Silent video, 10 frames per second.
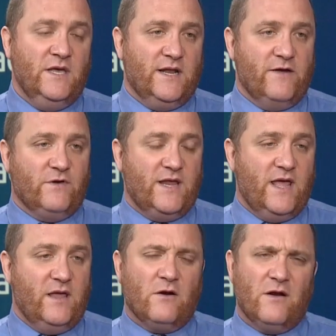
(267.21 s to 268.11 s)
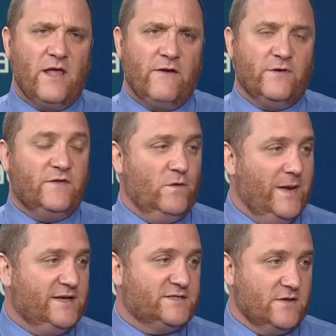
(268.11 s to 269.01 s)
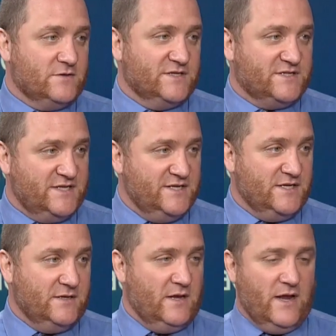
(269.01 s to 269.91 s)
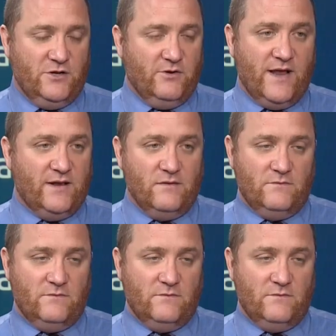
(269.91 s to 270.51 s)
And every day or every 2 weeks, there's a season, and you get,